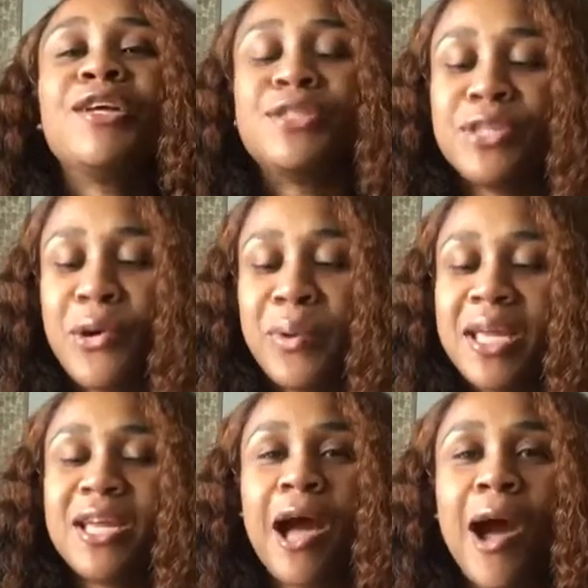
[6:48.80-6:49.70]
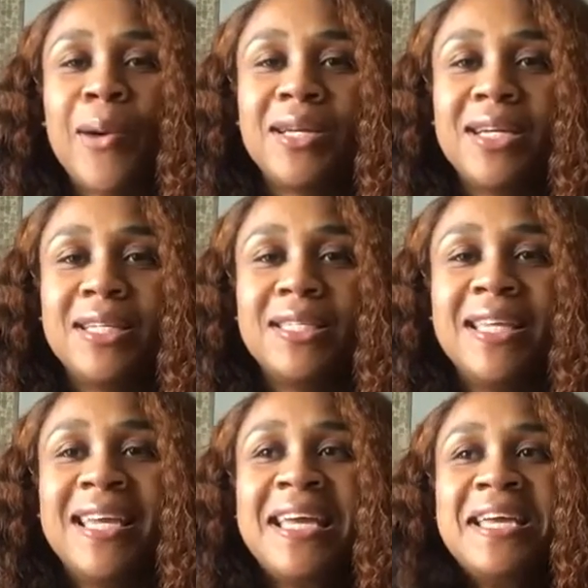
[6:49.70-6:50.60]
so when he called us,
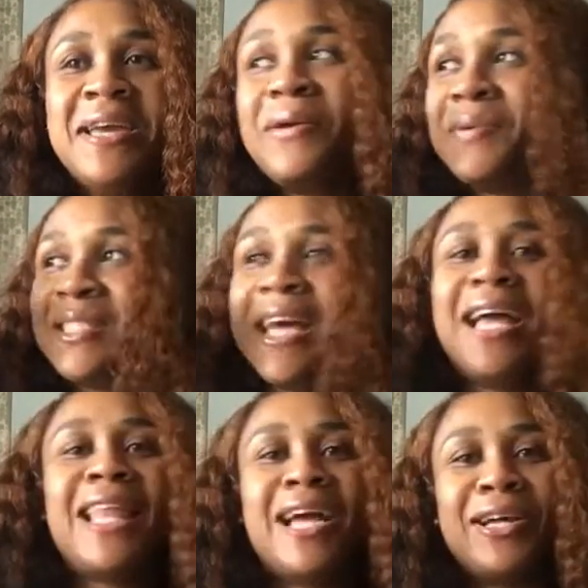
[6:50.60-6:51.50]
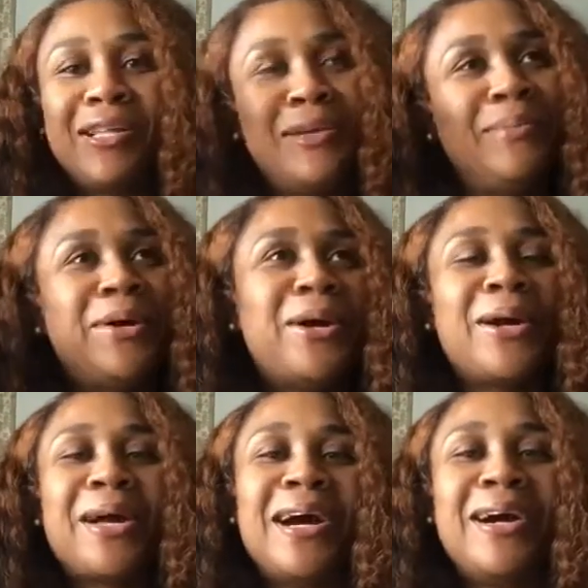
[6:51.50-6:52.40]
it would sound like a little
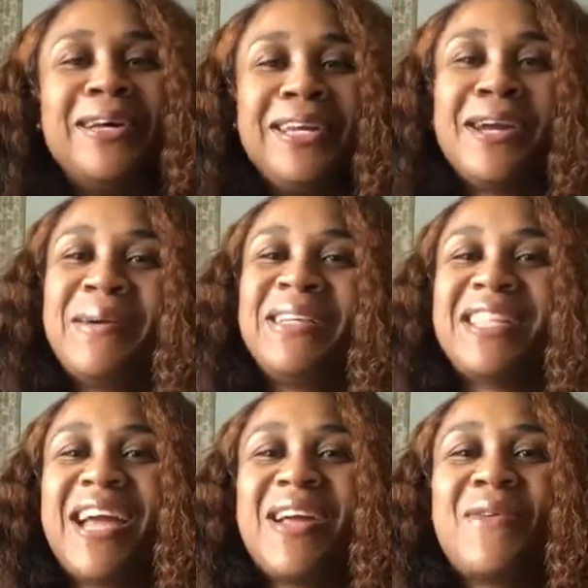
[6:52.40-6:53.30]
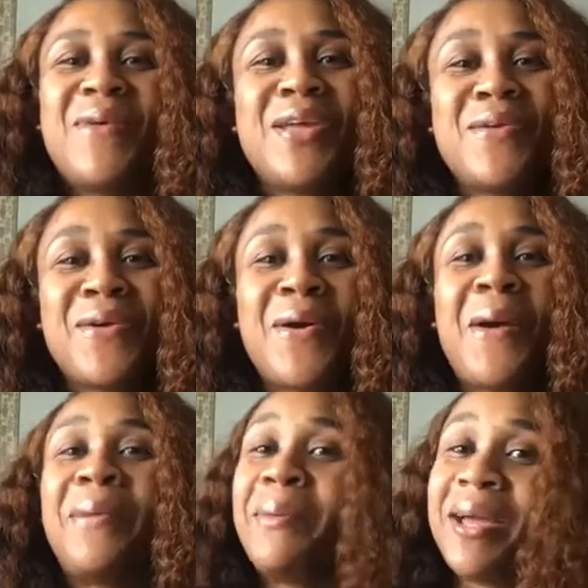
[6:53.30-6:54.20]
bird call, and everyone's like, "Where you
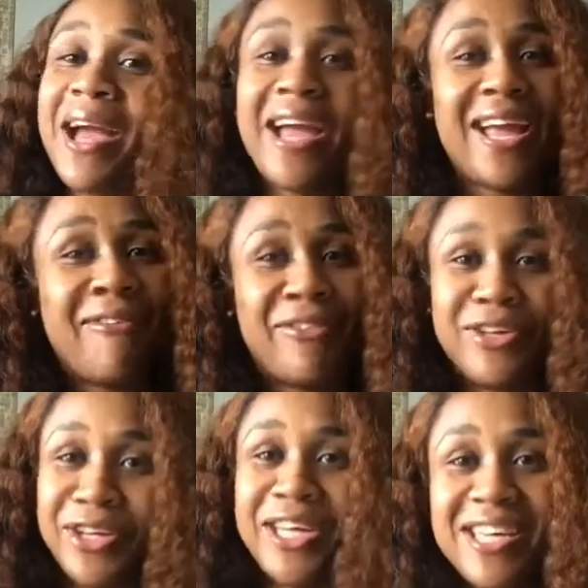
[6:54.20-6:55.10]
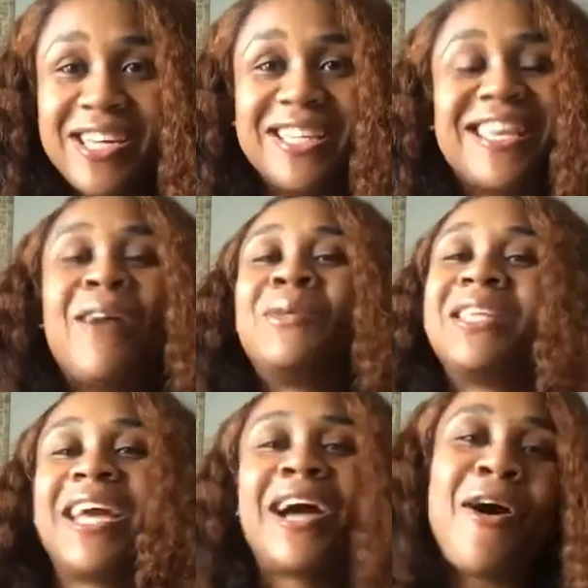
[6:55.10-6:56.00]
going, baby?" I have good ears. I would
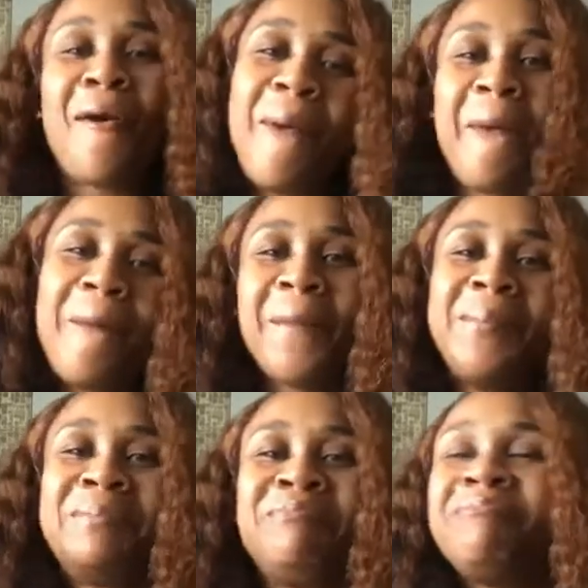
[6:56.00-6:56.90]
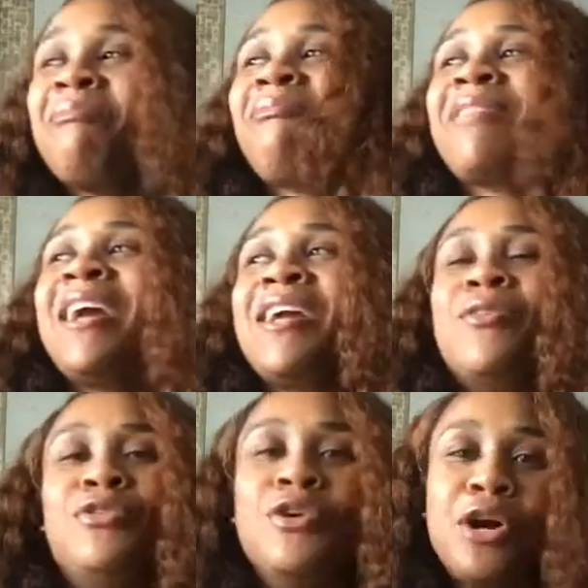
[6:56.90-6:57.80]
take off.
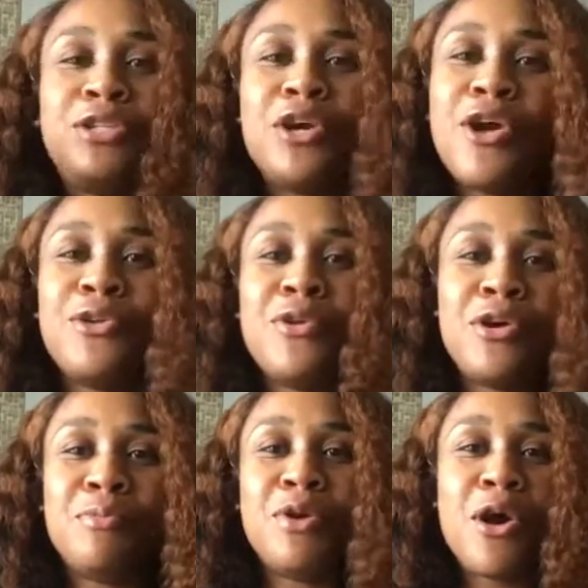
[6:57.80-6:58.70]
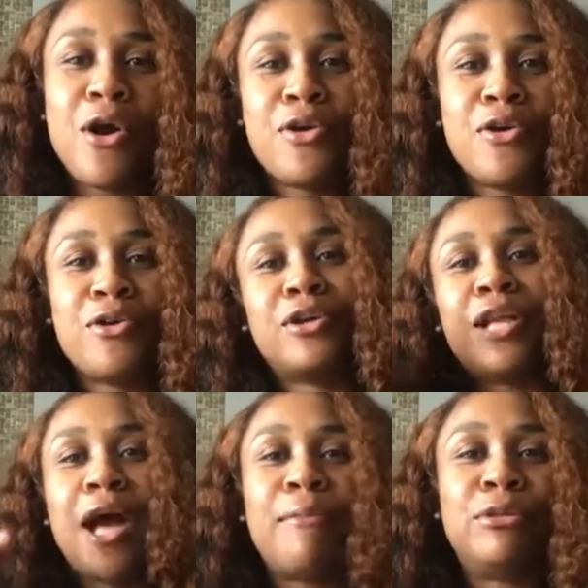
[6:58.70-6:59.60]
Didn't I tell you not to be out here
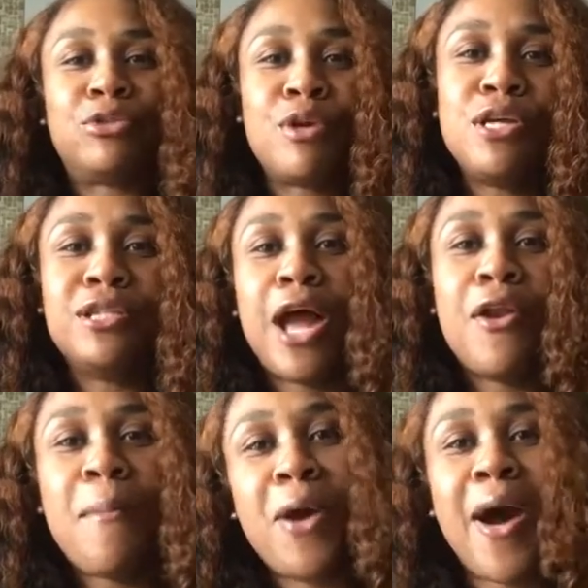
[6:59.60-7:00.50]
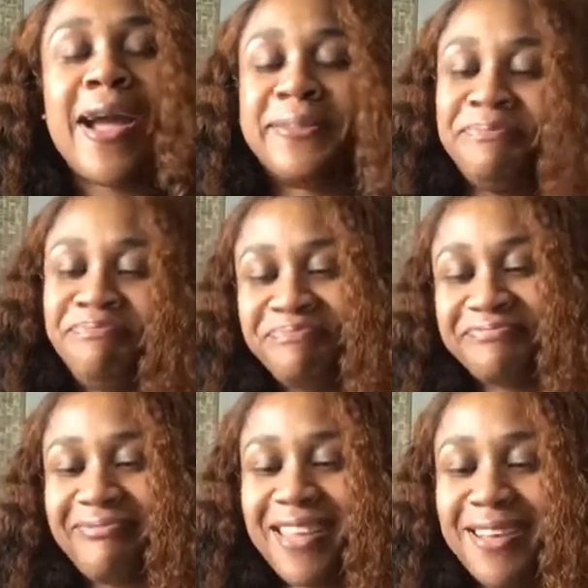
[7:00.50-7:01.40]
climbing trees like no boy?
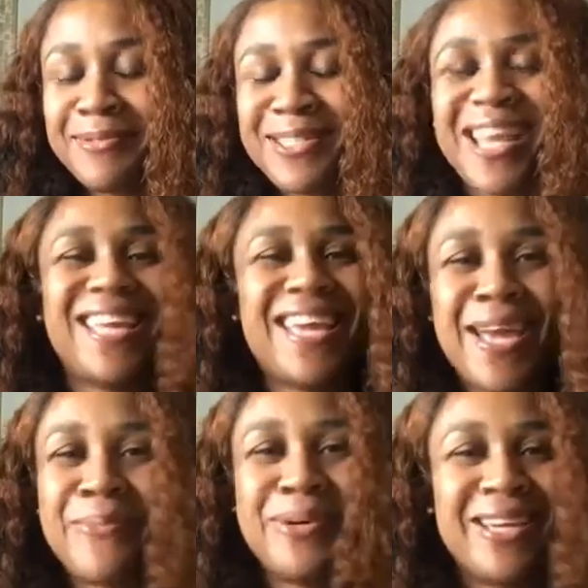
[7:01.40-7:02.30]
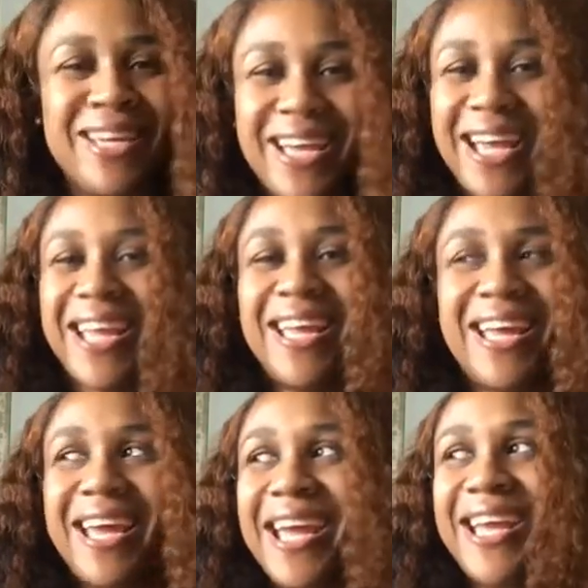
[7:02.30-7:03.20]
It's like, yeah, but
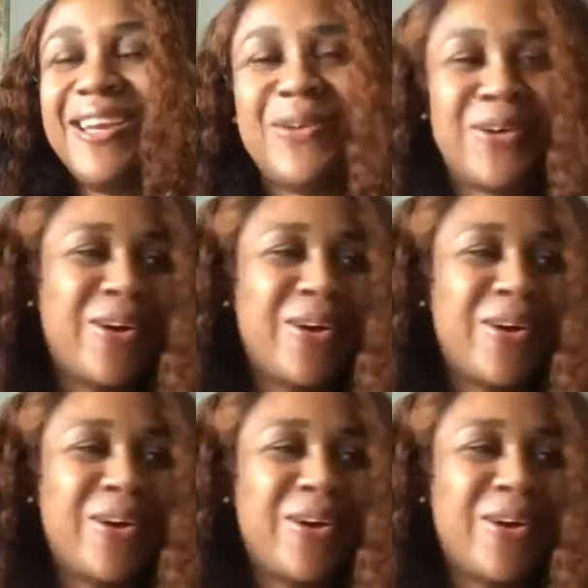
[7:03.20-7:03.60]
ain't no